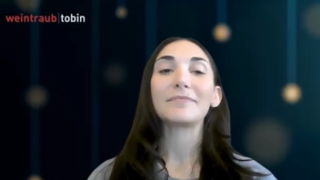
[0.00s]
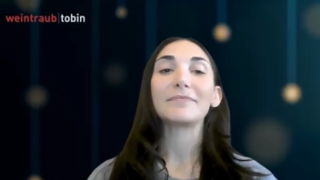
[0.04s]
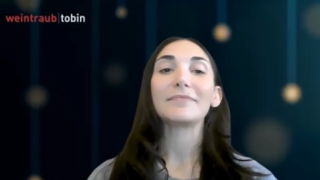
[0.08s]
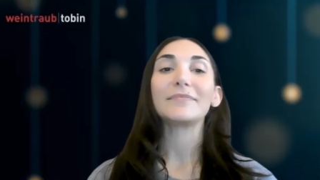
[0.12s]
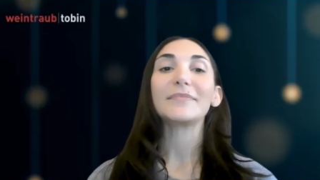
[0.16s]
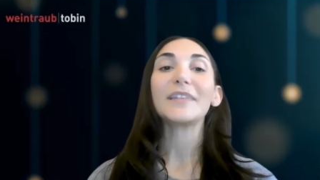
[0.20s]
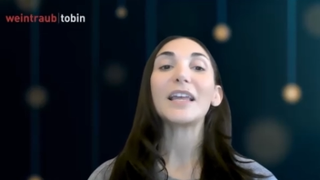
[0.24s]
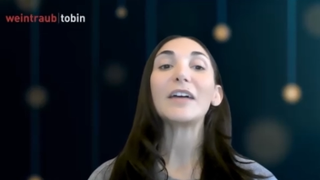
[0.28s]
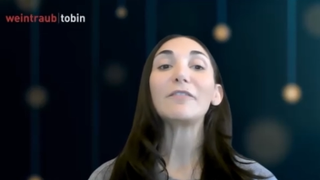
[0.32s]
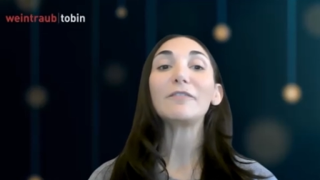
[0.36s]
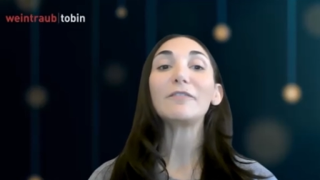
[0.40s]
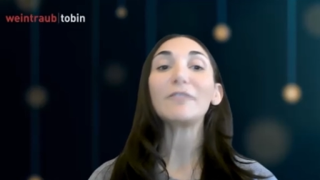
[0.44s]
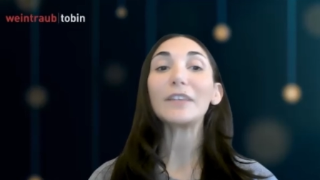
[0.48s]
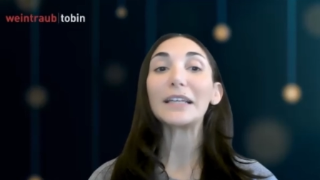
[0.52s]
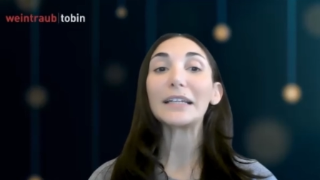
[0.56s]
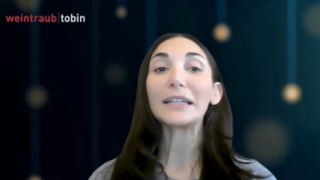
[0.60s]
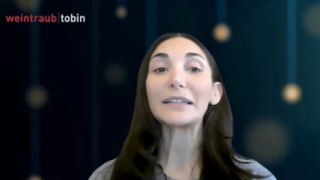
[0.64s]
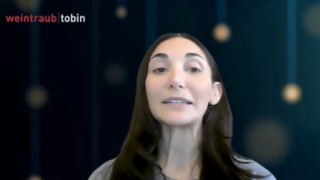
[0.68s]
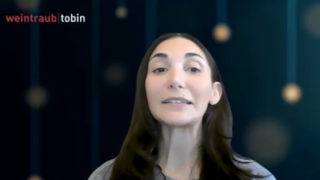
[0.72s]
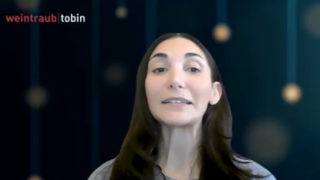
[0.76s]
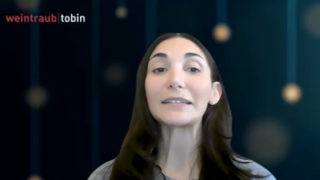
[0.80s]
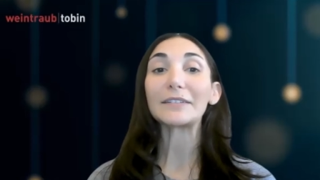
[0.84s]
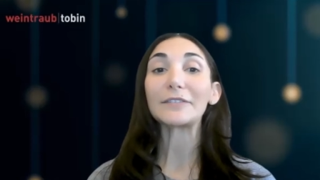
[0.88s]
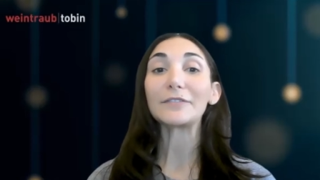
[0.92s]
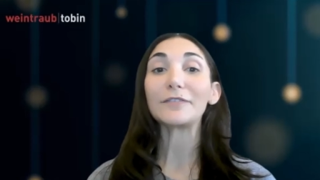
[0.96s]

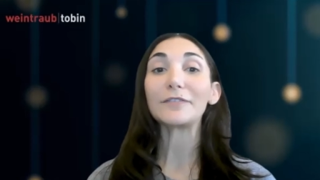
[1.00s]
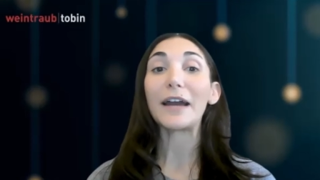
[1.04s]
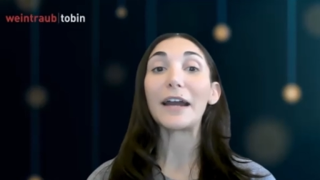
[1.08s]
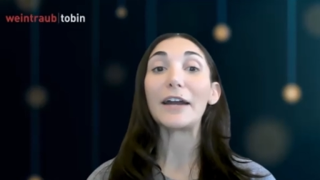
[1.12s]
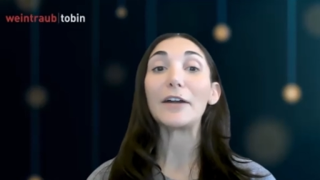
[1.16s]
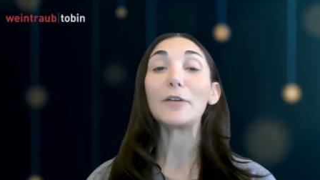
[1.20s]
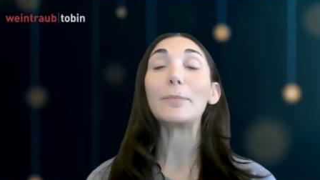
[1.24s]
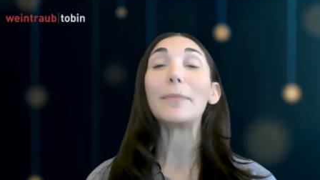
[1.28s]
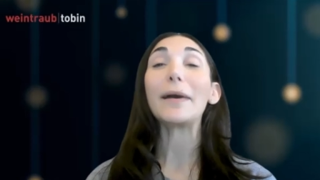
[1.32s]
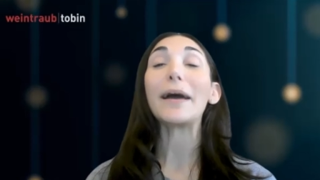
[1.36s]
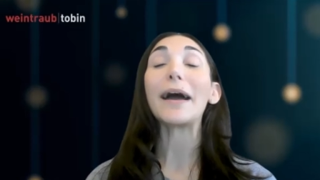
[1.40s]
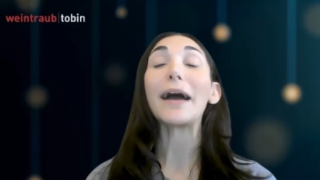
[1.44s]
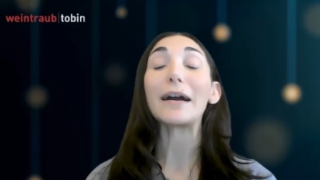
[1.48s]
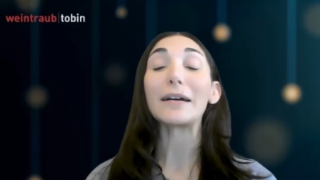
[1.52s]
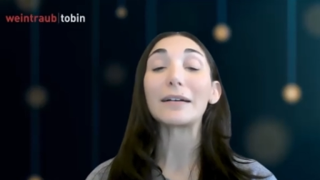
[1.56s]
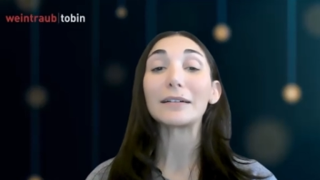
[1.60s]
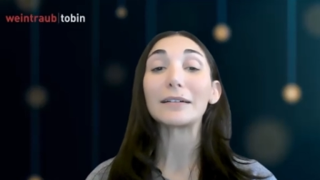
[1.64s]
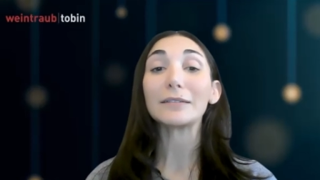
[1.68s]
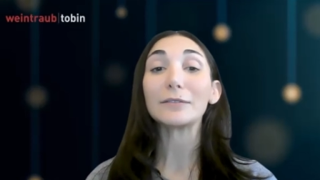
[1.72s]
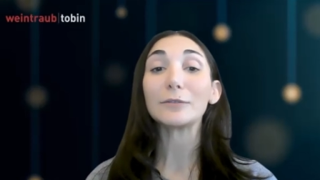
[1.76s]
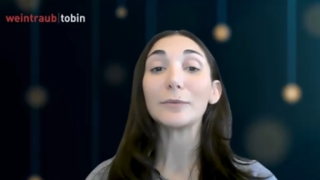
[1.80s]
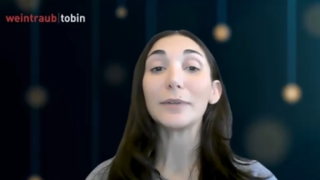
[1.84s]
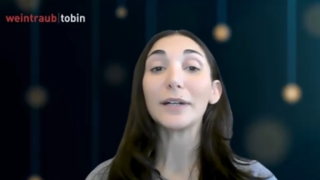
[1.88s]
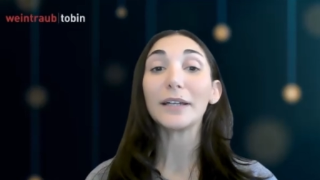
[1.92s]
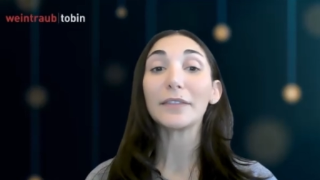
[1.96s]
Netflix fired back
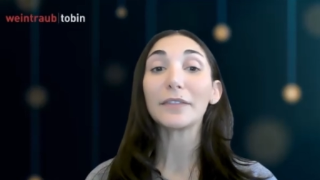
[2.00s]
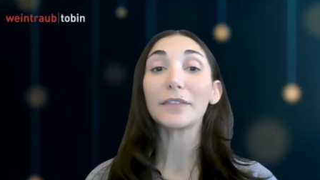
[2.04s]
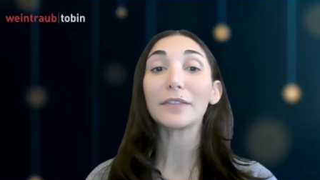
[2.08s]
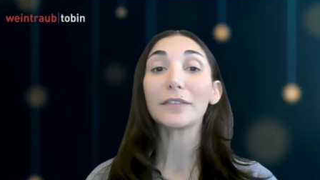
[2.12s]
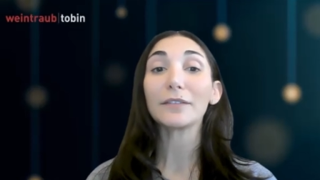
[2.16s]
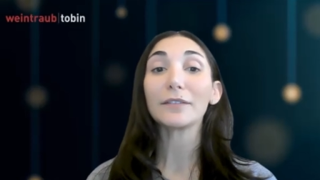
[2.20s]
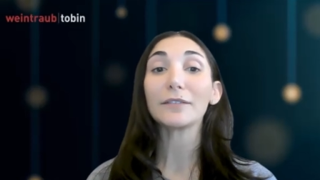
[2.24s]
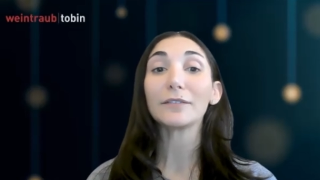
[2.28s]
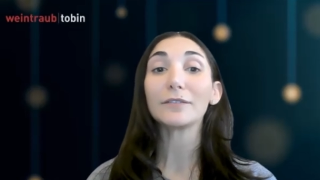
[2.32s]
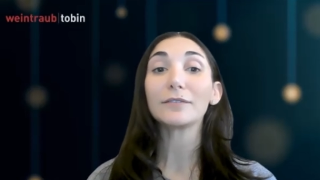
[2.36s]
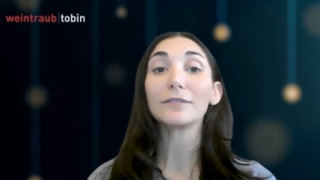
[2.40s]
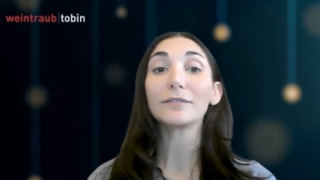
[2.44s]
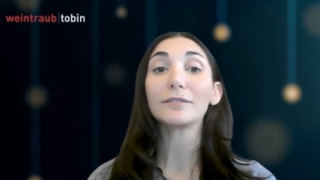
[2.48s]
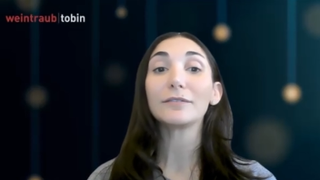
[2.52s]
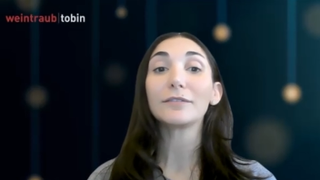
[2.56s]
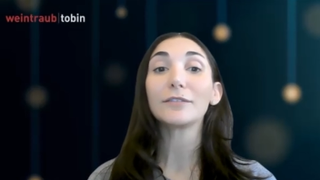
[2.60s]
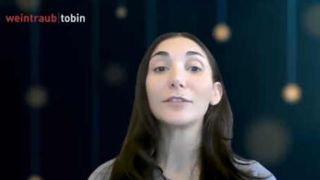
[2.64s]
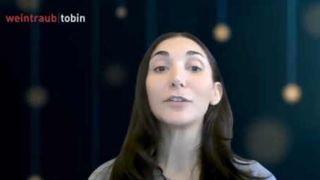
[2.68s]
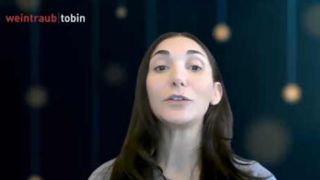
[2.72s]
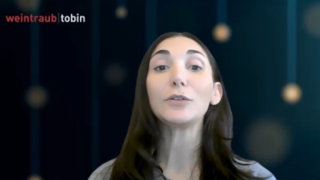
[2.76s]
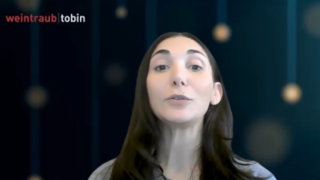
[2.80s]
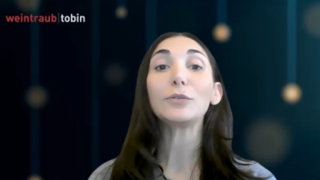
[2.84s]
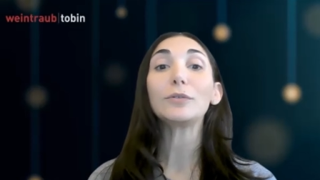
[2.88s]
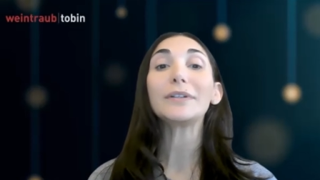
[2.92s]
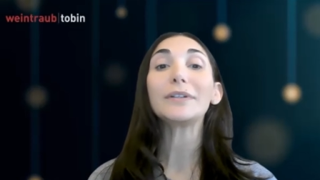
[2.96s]
with
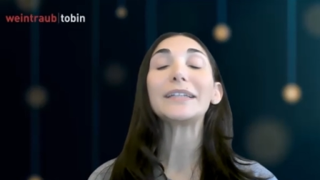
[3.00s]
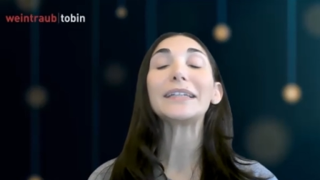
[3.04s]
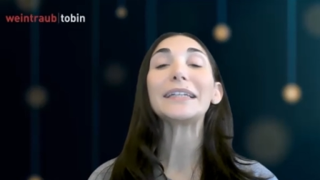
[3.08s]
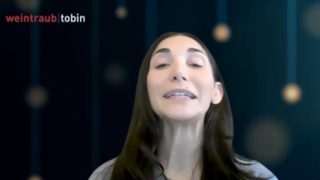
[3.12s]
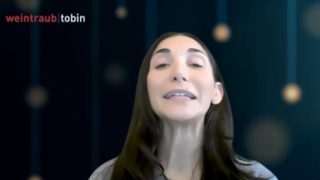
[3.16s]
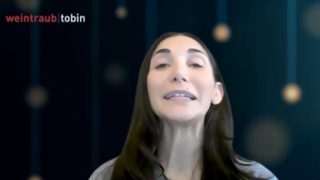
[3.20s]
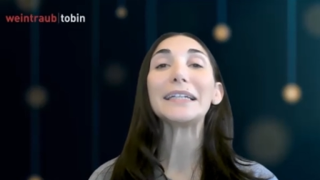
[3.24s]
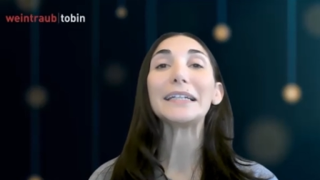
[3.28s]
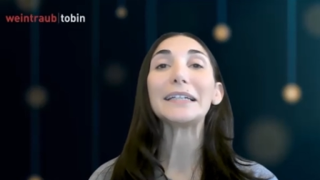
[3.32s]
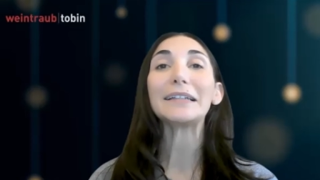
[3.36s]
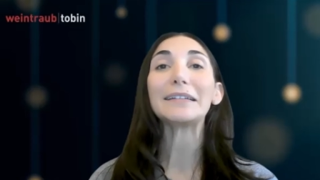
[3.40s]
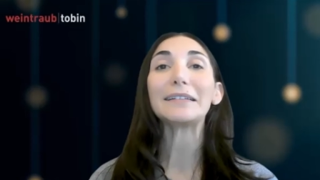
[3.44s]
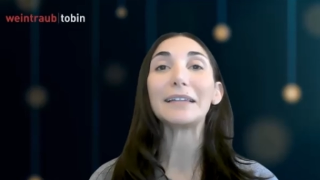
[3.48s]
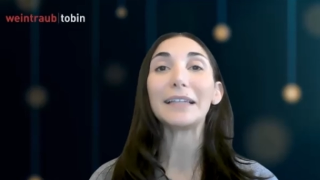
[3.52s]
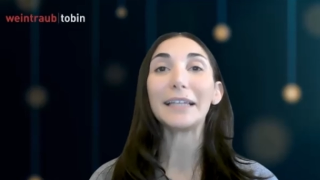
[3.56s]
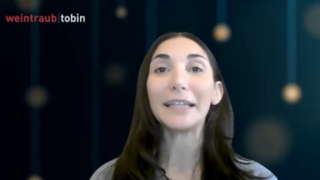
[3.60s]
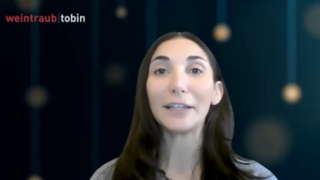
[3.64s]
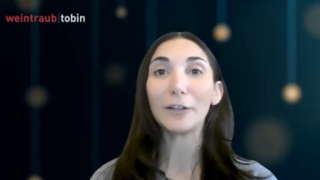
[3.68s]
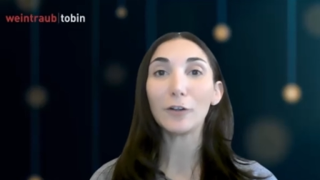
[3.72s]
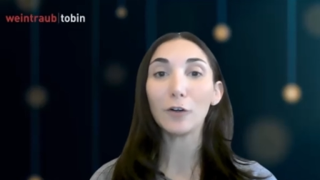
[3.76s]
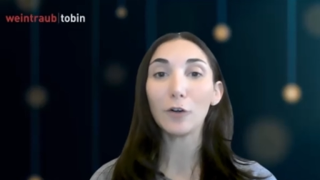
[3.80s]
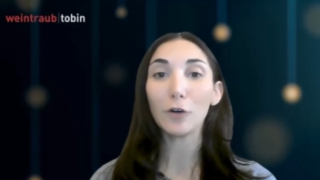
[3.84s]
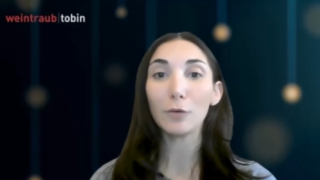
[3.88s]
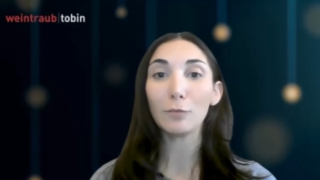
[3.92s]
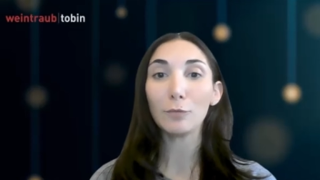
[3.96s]
two key legal